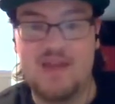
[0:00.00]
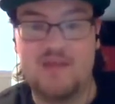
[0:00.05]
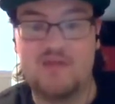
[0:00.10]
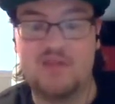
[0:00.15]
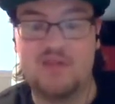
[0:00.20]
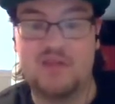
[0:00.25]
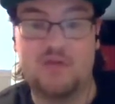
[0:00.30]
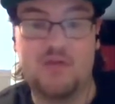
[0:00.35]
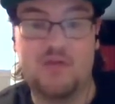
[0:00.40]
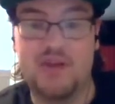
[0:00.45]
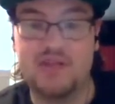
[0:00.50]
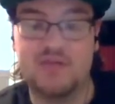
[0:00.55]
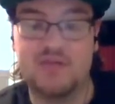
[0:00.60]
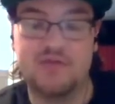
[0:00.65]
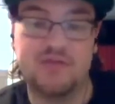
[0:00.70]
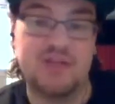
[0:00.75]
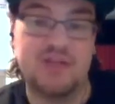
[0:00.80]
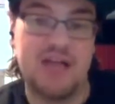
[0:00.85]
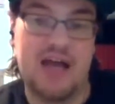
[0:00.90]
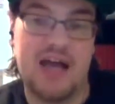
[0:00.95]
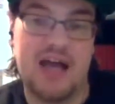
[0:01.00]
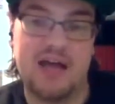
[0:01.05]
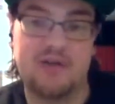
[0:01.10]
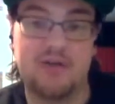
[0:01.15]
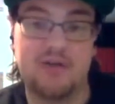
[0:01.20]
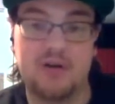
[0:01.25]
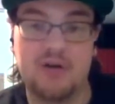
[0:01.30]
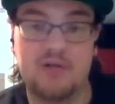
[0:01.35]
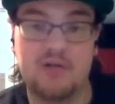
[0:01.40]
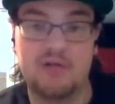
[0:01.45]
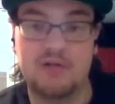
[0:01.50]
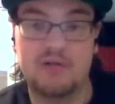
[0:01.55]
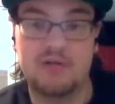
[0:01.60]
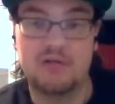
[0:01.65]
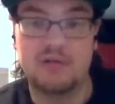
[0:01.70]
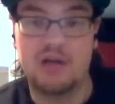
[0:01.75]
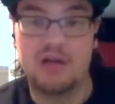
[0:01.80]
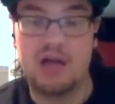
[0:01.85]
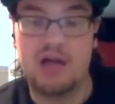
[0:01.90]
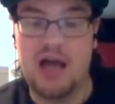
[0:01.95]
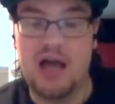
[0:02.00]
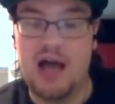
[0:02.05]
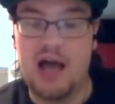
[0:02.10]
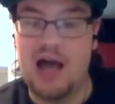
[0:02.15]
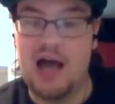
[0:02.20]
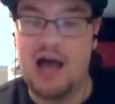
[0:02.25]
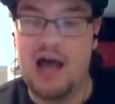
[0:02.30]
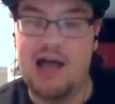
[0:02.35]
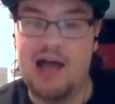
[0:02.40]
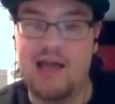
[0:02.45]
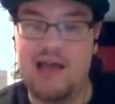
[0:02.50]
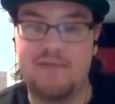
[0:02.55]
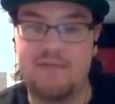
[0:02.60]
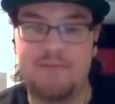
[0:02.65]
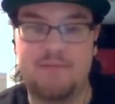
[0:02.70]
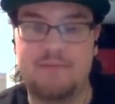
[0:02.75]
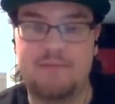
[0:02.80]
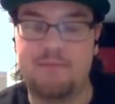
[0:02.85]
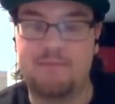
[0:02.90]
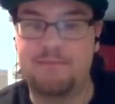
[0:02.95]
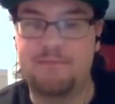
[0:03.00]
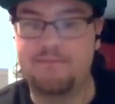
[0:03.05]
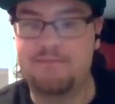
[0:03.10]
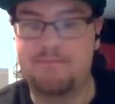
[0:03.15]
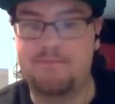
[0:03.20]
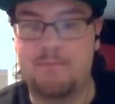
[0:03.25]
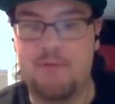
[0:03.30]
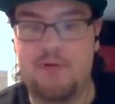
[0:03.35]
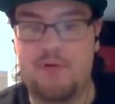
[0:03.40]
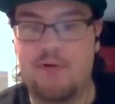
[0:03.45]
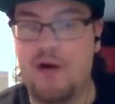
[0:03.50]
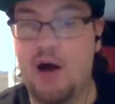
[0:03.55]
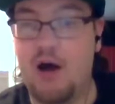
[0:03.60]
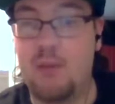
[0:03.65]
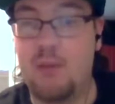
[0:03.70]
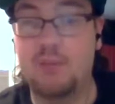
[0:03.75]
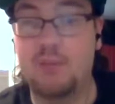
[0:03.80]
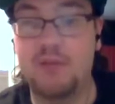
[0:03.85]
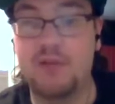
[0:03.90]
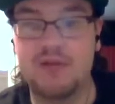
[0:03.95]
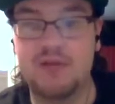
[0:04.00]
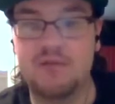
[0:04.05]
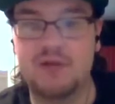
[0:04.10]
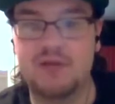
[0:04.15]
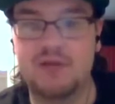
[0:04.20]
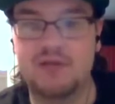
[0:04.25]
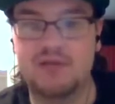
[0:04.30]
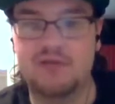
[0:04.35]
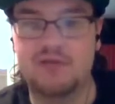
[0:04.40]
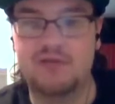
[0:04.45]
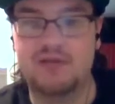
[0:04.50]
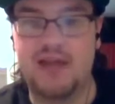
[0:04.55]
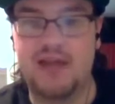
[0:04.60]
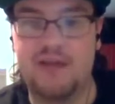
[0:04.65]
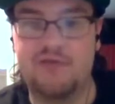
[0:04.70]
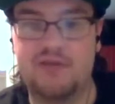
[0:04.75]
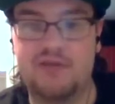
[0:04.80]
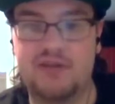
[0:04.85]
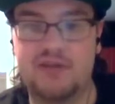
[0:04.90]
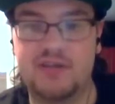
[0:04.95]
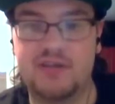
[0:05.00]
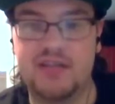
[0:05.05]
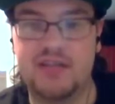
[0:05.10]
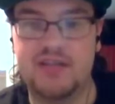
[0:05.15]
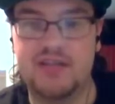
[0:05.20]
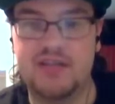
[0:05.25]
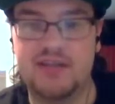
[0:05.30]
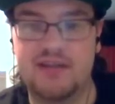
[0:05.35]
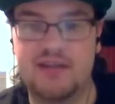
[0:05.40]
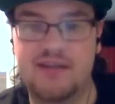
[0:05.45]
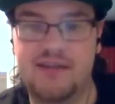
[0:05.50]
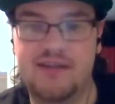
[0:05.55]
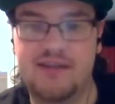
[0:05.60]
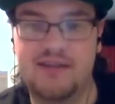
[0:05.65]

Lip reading: Defensively, I don't know. I probably would definitely.